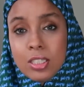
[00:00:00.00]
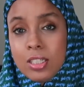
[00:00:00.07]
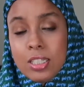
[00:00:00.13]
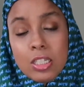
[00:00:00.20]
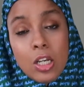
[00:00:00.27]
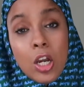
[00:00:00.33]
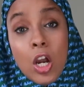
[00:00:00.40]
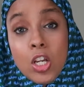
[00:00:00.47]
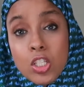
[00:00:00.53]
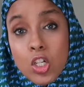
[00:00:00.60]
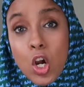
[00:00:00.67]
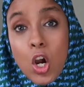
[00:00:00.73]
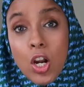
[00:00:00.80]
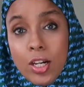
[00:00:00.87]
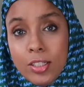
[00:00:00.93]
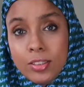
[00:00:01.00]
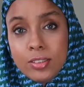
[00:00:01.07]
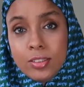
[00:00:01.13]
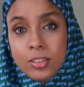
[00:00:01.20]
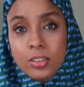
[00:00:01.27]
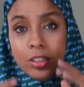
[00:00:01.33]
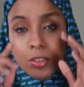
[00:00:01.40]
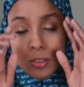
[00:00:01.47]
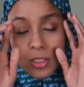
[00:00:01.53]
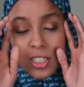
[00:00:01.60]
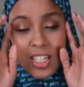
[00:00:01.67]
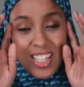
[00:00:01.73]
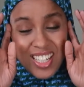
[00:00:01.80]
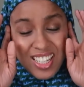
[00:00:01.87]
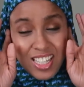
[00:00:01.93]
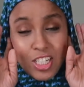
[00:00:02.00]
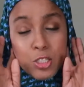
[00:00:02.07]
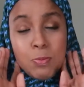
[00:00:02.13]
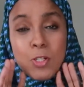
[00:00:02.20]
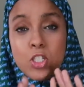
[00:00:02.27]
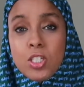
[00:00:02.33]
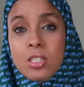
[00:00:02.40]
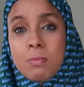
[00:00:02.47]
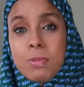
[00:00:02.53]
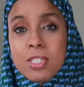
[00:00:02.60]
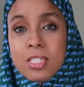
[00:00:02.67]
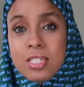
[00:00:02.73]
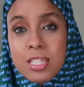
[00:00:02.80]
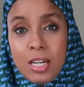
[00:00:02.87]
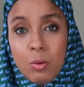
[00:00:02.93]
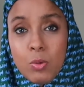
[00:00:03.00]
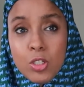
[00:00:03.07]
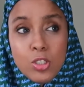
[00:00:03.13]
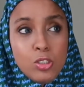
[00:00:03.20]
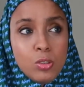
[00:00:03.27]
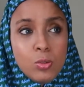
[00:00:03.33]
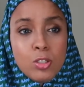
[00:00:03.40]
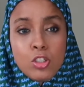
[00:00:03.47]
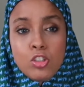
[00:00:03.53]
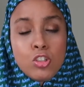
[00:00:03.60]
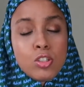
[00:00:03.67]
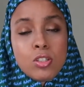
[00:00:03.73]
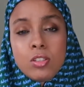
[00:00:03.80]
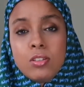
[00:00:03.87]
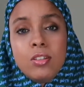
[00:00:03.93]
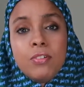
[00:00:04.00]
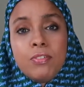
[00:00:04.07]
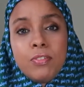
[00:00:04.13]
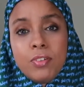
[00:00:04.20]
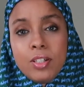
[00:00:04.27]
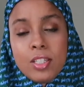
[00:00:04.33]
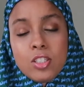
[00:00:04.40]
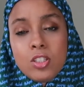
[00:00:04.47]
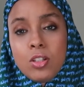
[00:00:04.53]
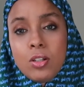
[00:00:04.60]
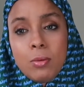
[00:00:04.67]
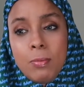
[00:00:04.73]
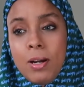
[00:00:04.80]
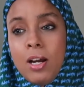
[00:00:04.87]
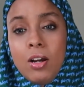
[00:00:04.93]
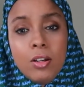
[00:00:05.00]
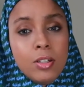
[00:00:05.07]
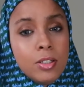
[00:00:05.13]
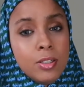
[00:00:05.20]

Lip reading: it's hard, you know. And especially the business that I want to do is just different. It's not about